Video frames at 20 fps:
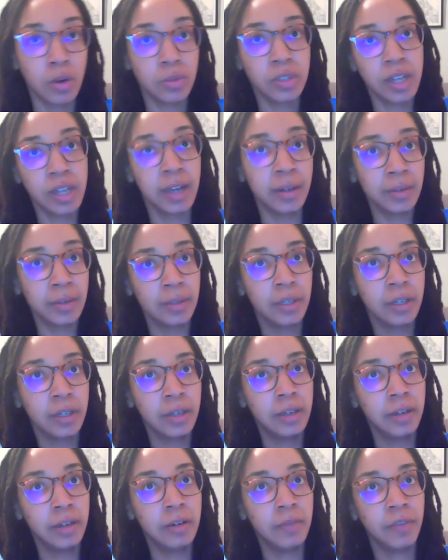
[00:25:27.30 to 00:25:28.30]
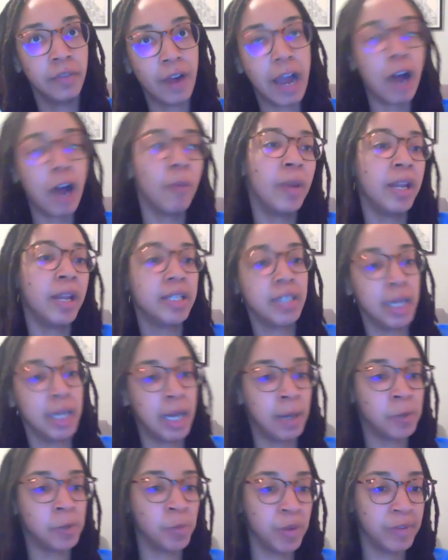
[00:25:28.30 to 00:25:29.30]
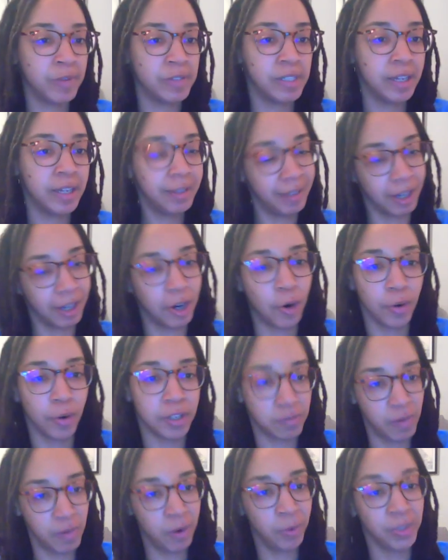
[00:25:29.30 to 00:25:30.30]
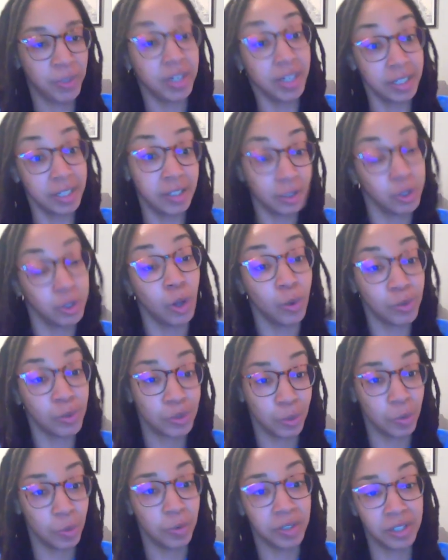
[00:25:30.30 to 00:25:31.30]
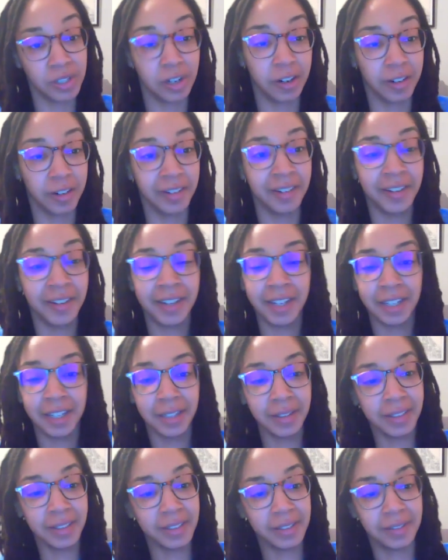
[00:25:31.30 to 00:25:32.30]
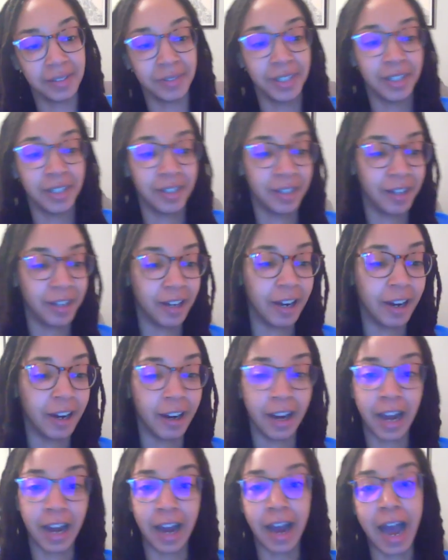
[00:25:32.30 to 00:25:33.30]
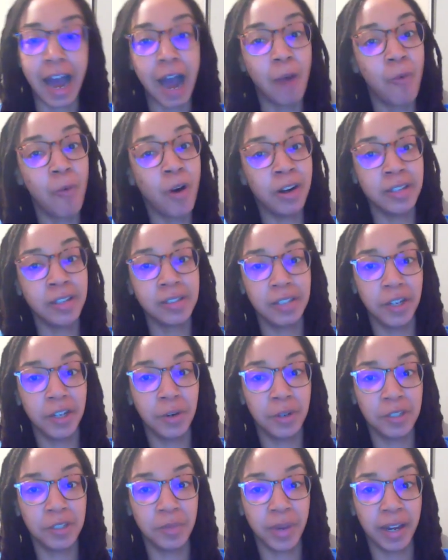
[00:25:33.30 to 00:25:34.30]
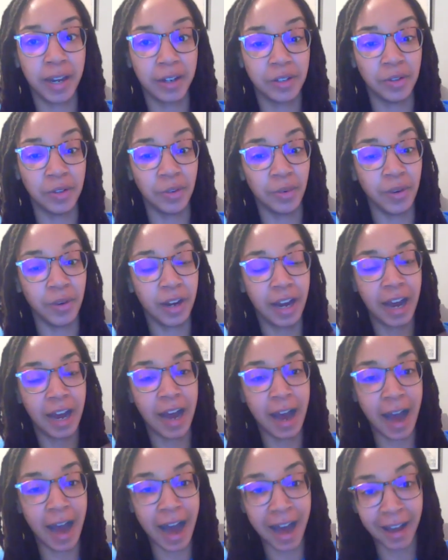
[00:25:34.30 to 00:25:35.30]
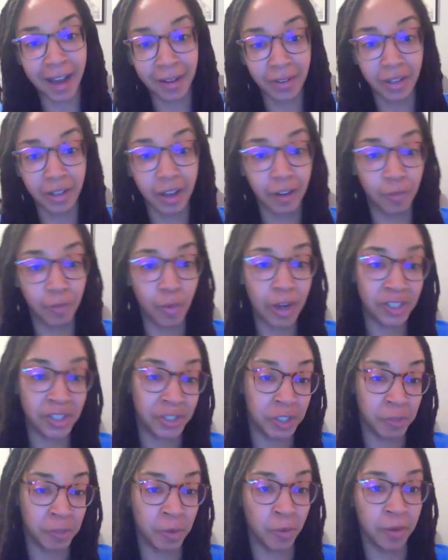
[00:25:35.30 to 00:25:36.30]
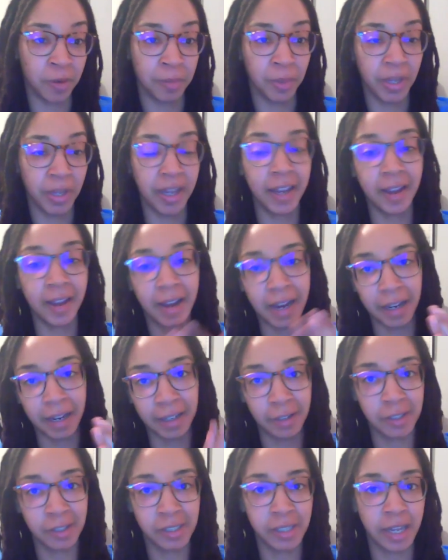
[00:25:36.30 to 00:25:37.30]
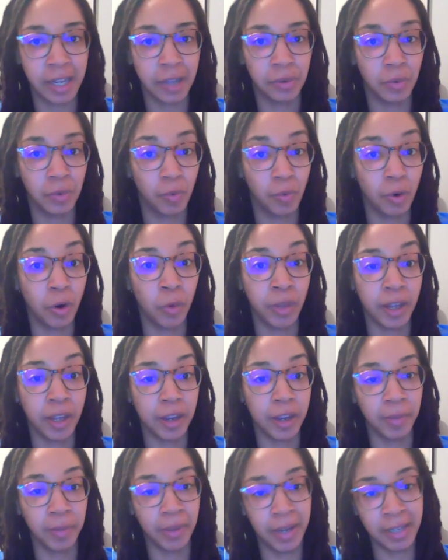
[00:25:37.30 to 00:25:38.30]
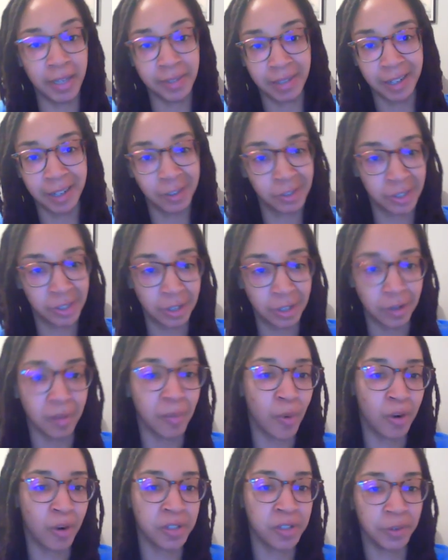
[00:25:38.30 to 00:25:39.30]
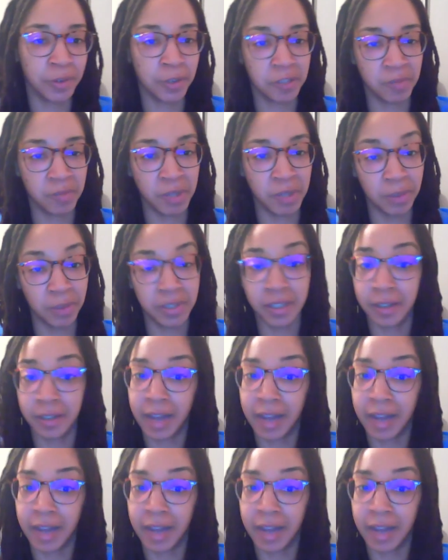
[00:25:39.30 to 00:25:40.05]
now for how many times we've said that Chris Middleton is close to returning. Listen, I want to see Chris back too. I love watching Chris Middleton play. I understand the role that he plays. I understand the importance of Chris Middleton.